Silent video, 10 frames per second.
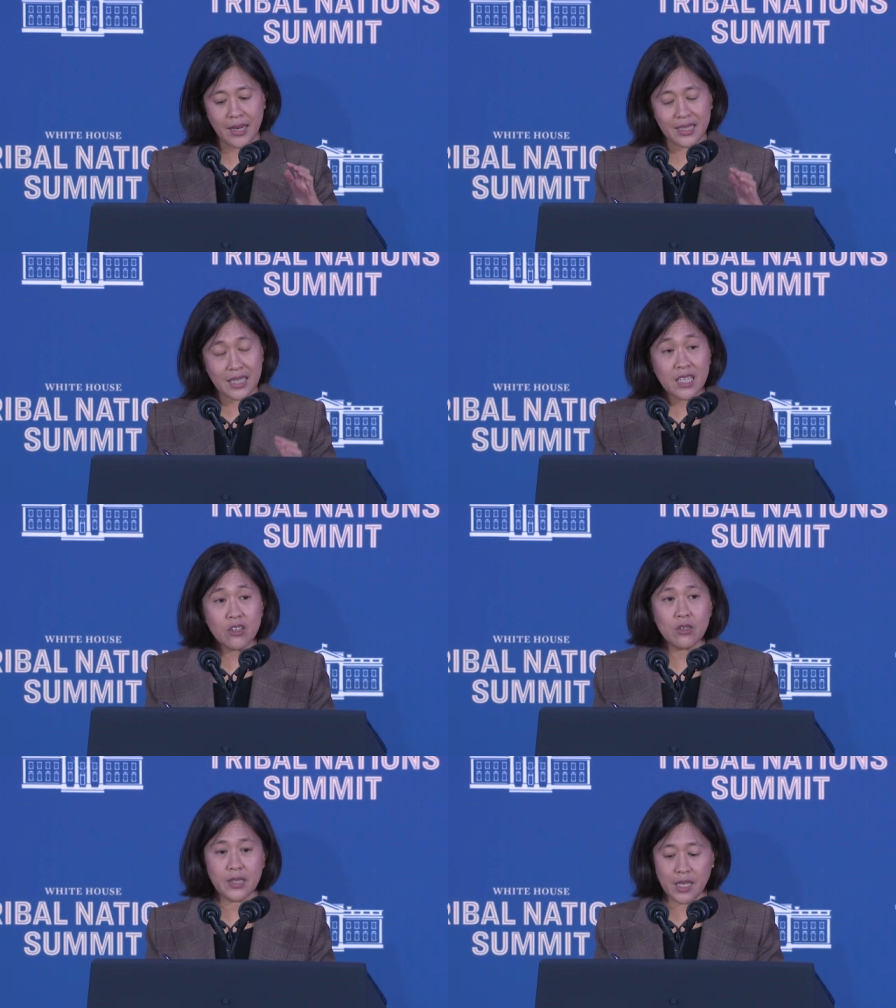and
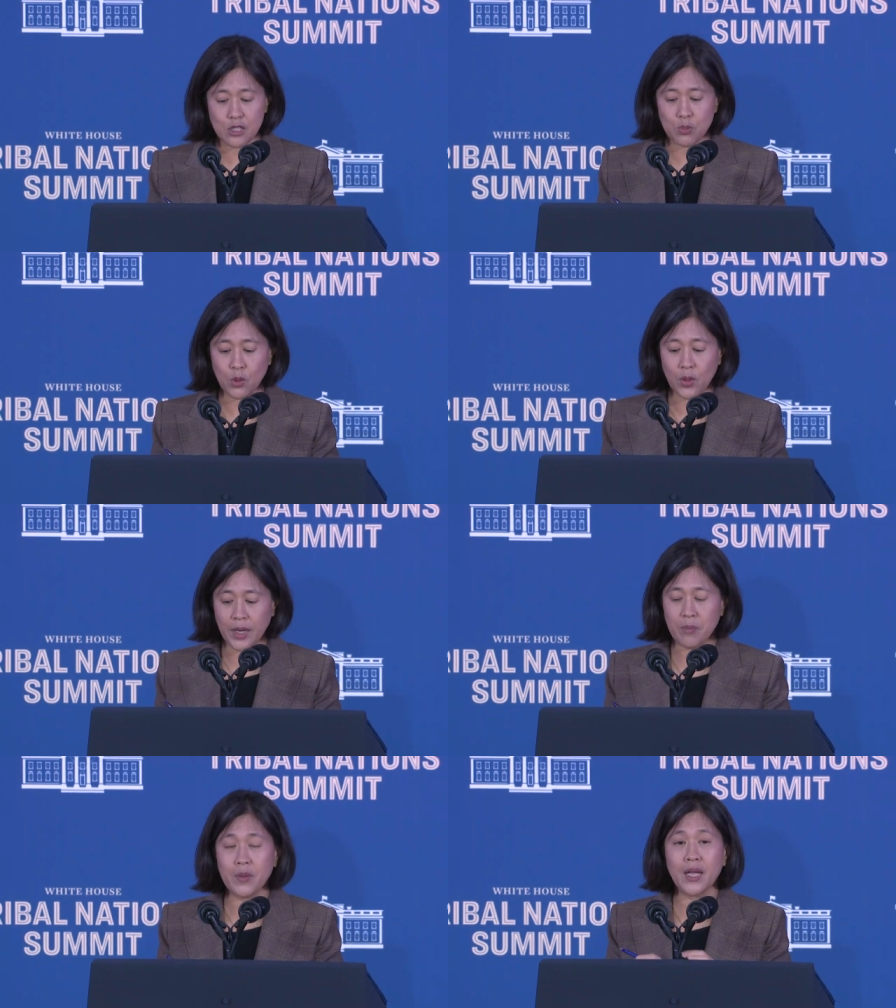eagerly
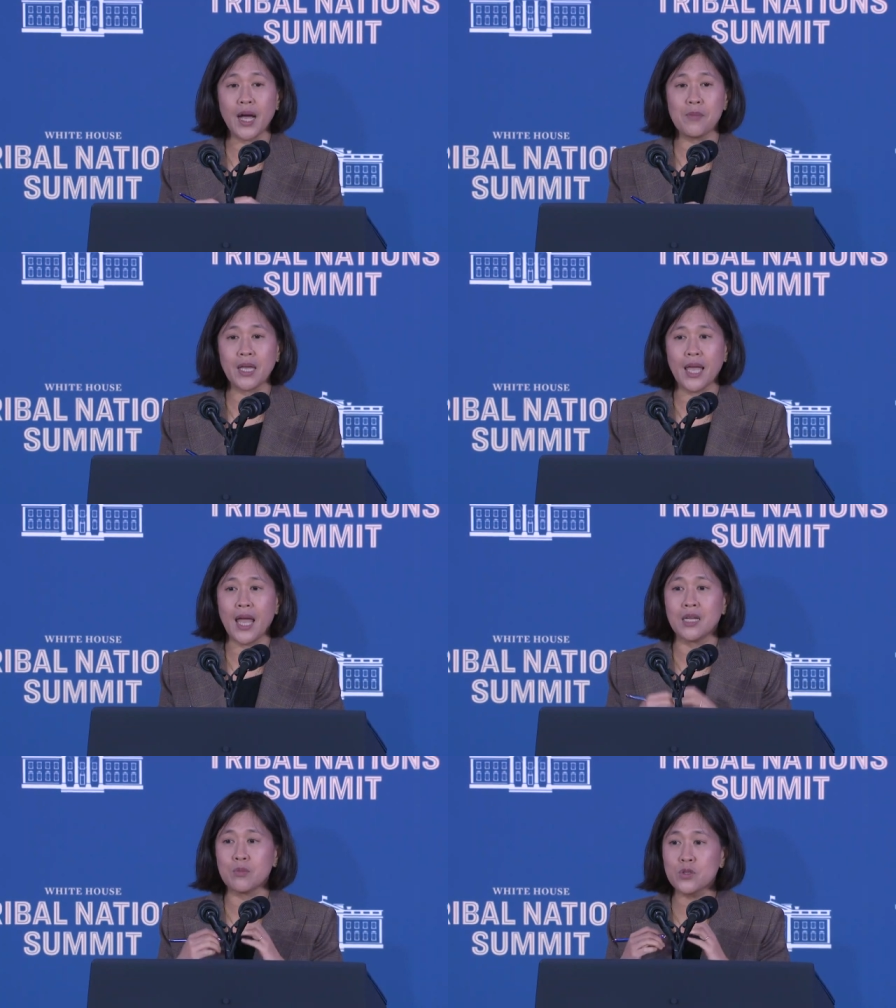exploring
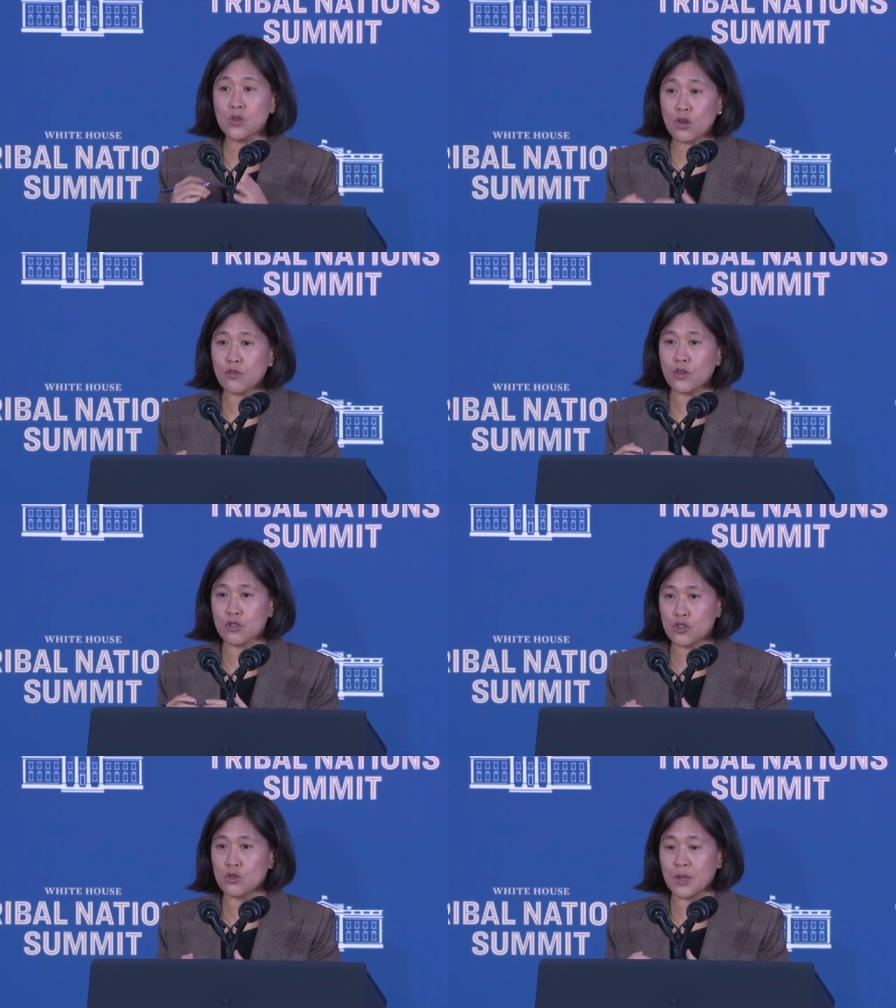becoming an
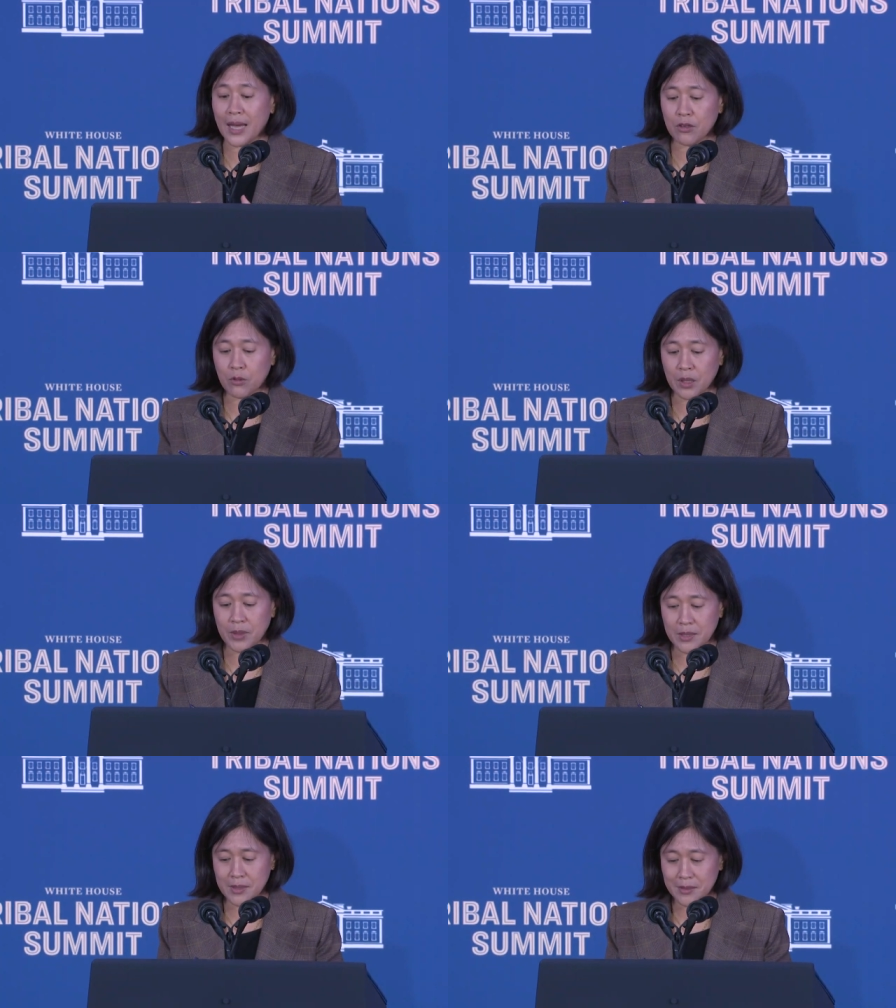observer to that
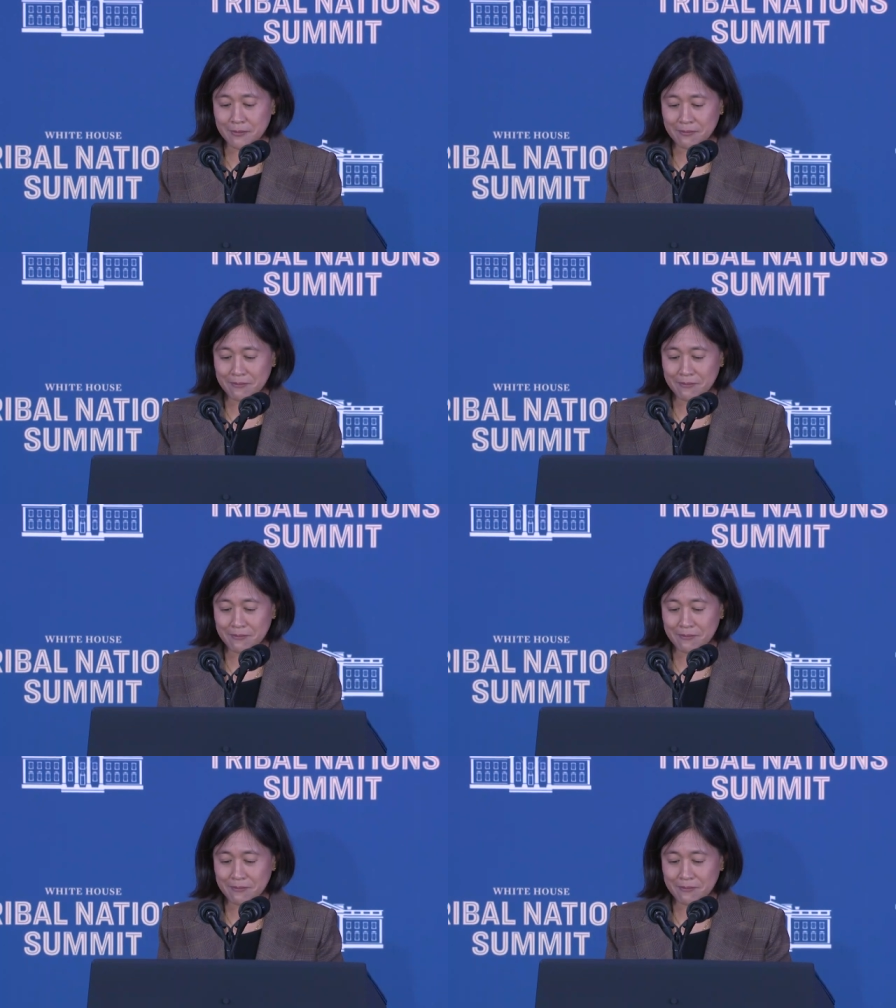agreement.